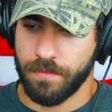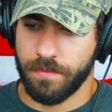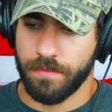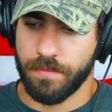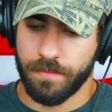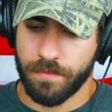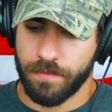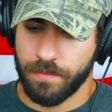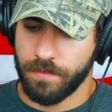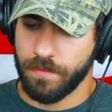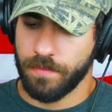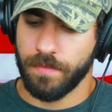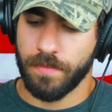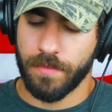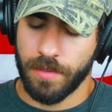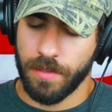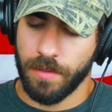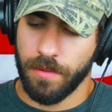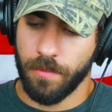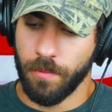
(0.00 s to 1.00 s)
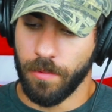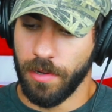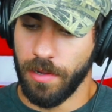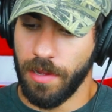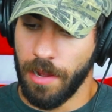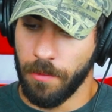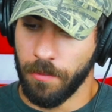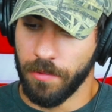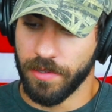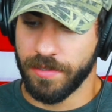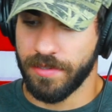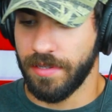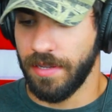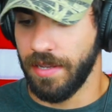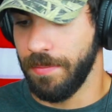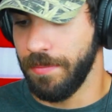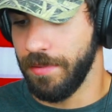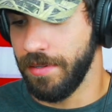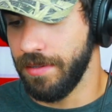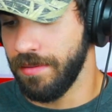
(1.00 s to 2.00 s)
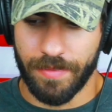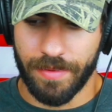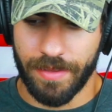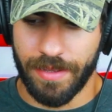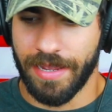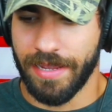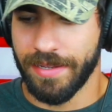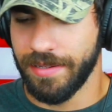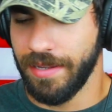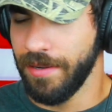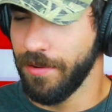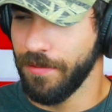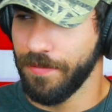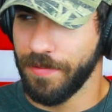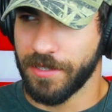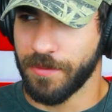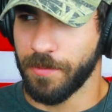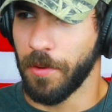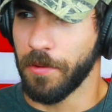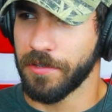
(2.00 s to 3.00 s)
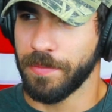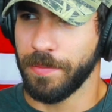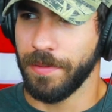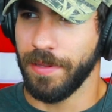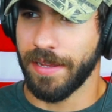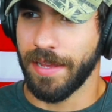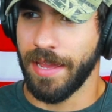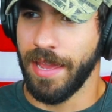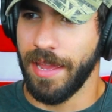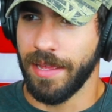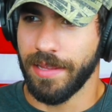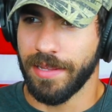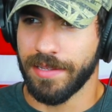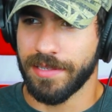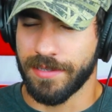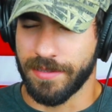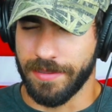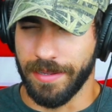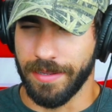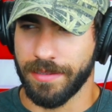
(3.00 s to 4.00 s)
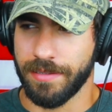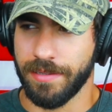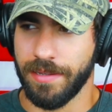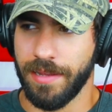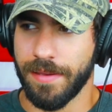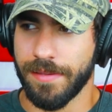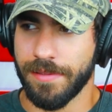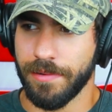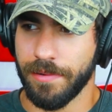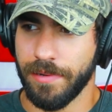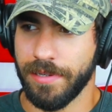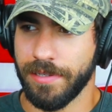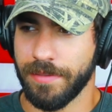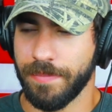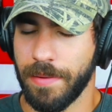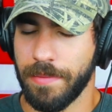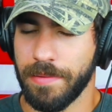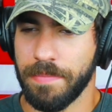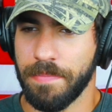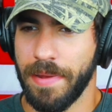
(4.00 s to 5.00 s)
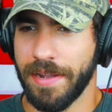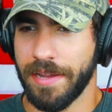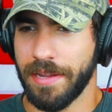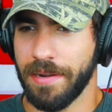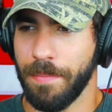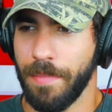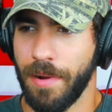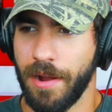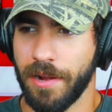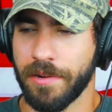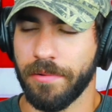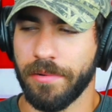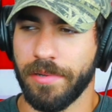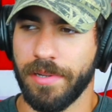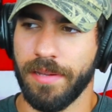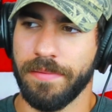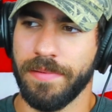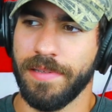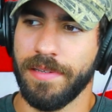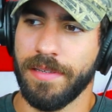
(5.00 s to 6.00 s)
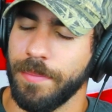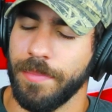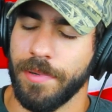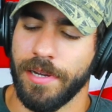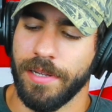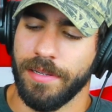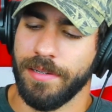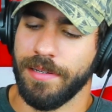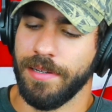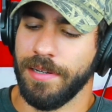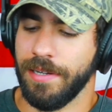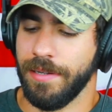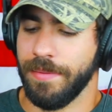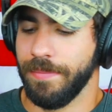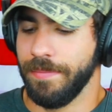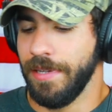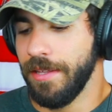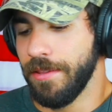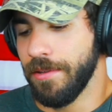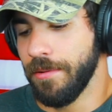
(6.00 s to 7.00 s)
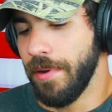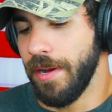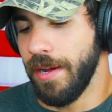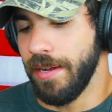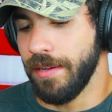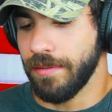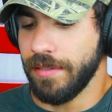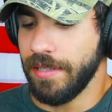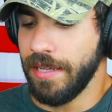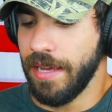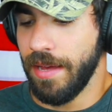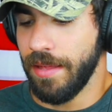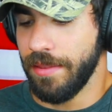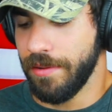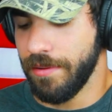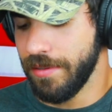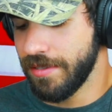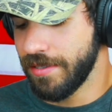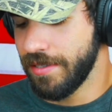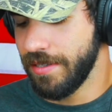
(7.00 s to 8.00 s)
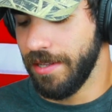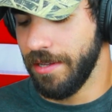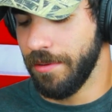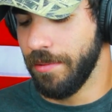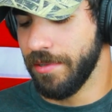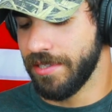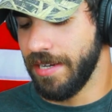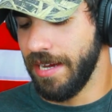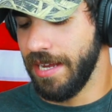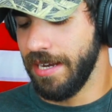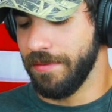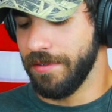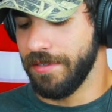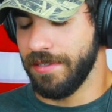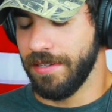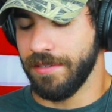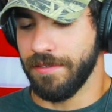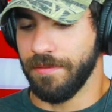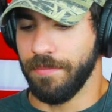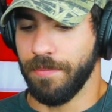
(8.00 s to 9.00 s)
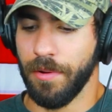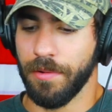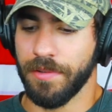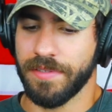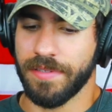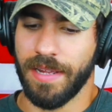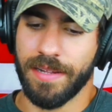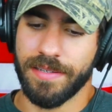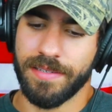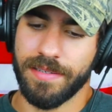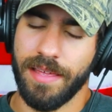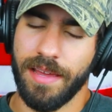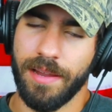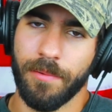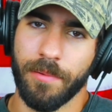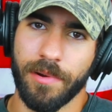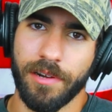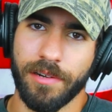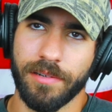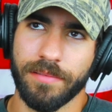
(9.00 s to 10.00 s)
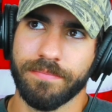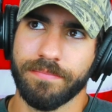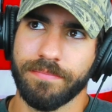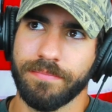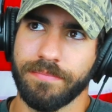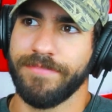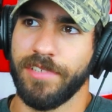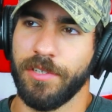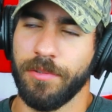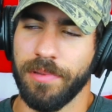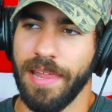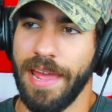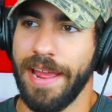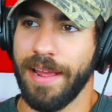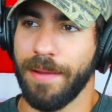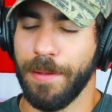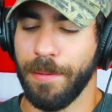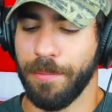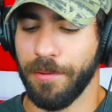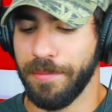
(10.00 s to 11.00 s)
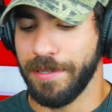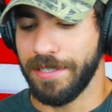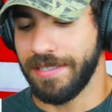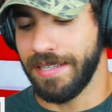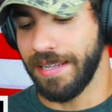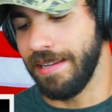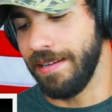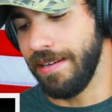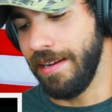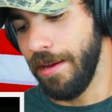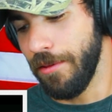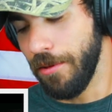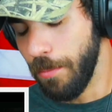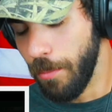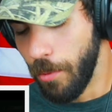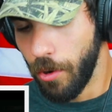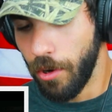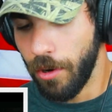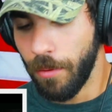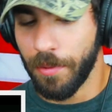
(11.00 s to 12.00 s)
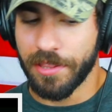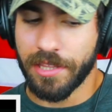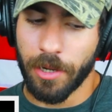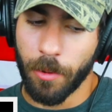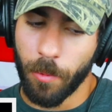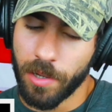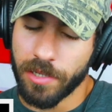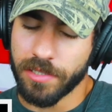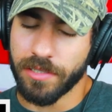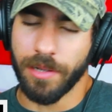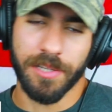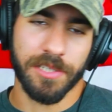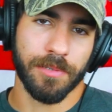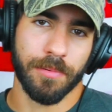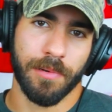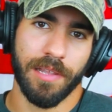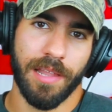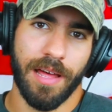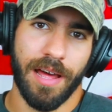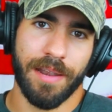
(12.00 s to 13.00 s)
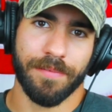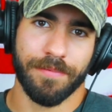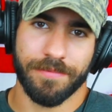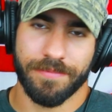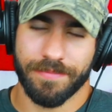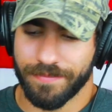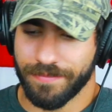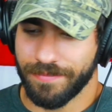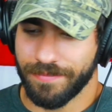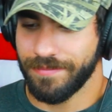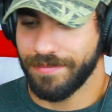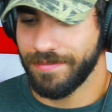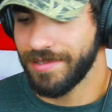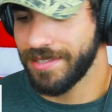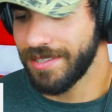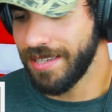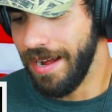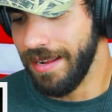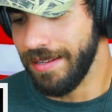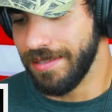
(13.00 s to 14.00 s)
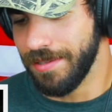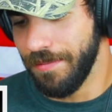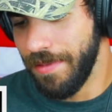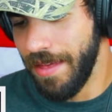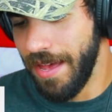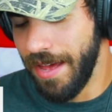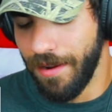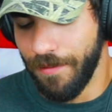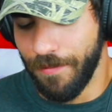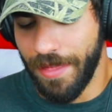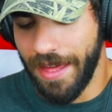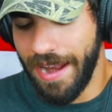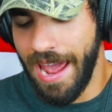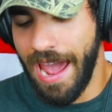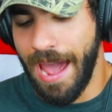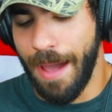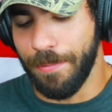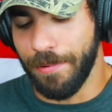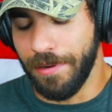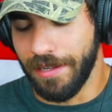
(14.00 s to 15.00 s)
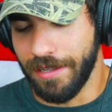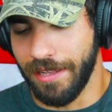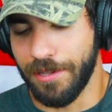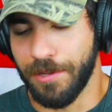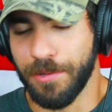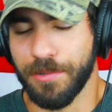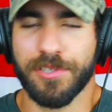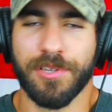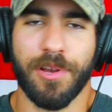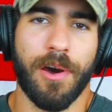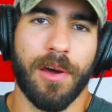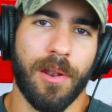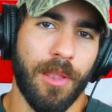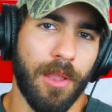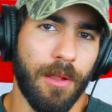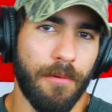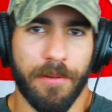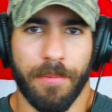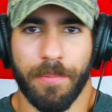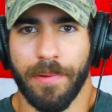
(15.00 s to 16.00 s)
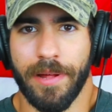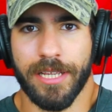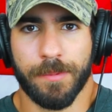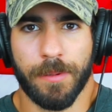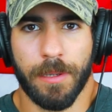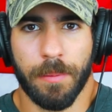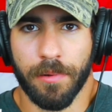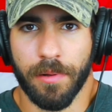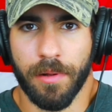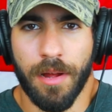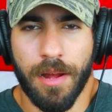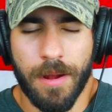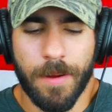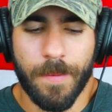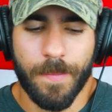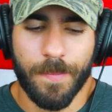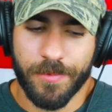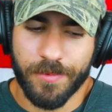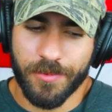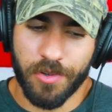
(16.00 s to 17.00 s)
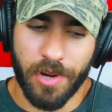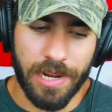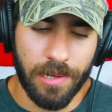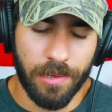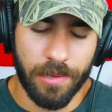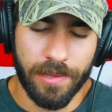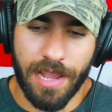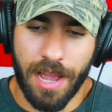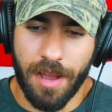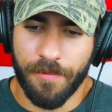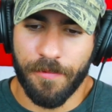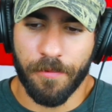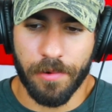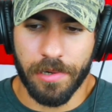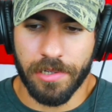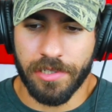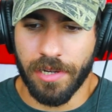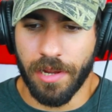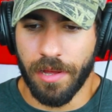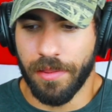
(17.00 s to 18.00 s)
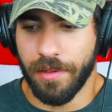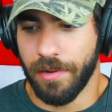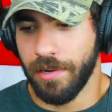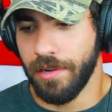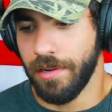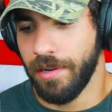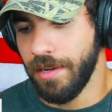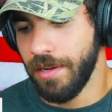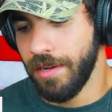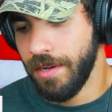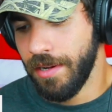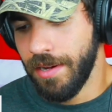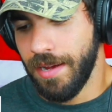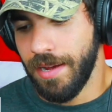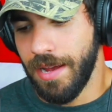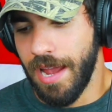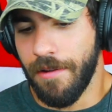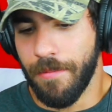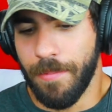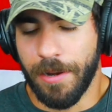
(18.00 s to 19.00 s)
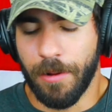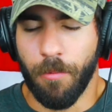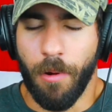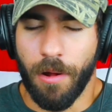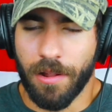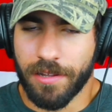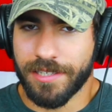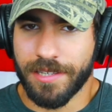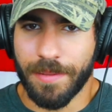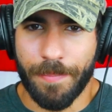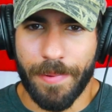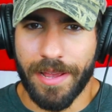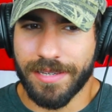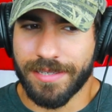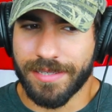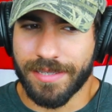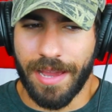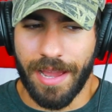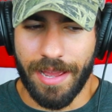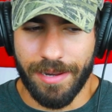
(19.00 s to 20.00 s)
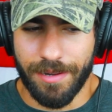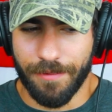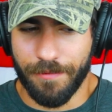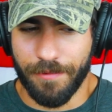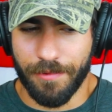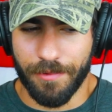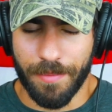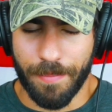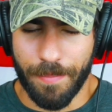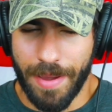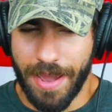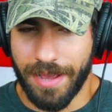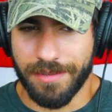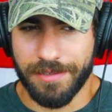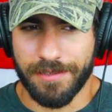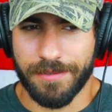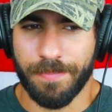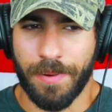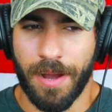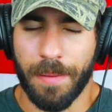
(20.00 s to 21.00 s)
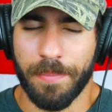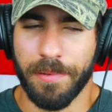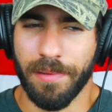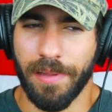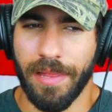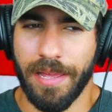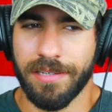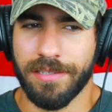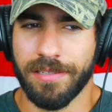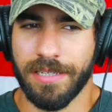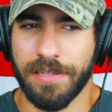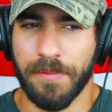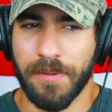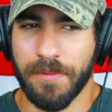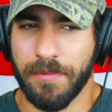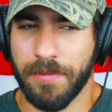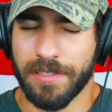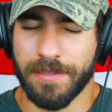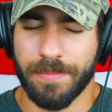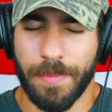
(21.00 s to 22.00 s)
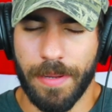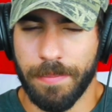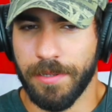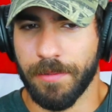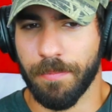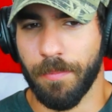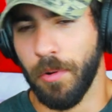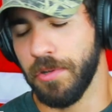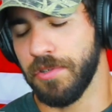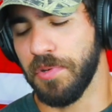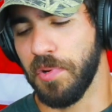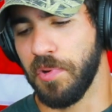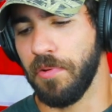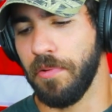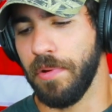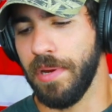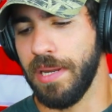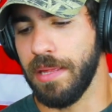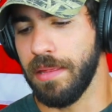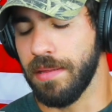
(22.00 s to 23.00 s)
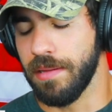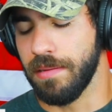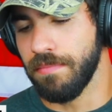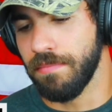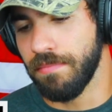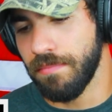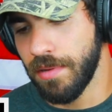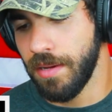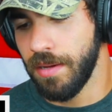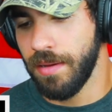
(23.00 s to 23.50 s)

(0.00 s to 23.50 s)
This a Well, I will say, I mean, I guess I don't know if that's supposed to be like, hey, let's stick together, or he's maybe making a mockery of it. But um, either way, yeah, there is there was kind of a sense of both sides of that where you'd like people to be sticking together more, but there was also a lot of signs of that of that happening. Like you saw it all over the place. People trying to look out for each other. Everybody wants the best, kind of, for the mass population, even if it's maybe more so greedy than